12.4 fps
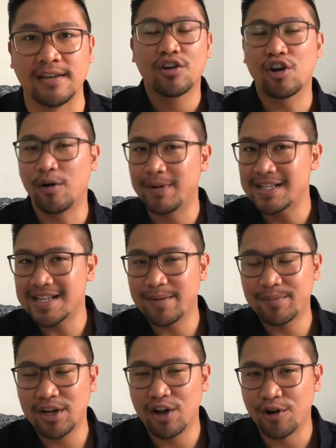Comment
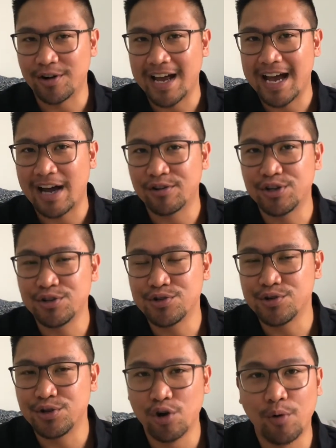down below on how you
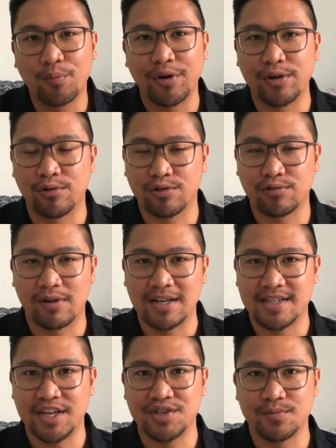do your
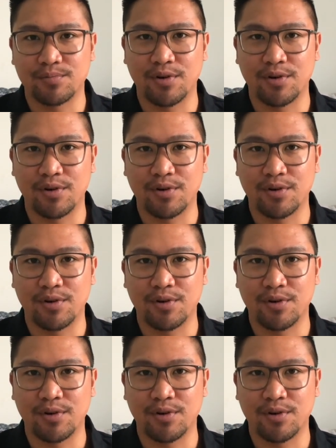pre-authorization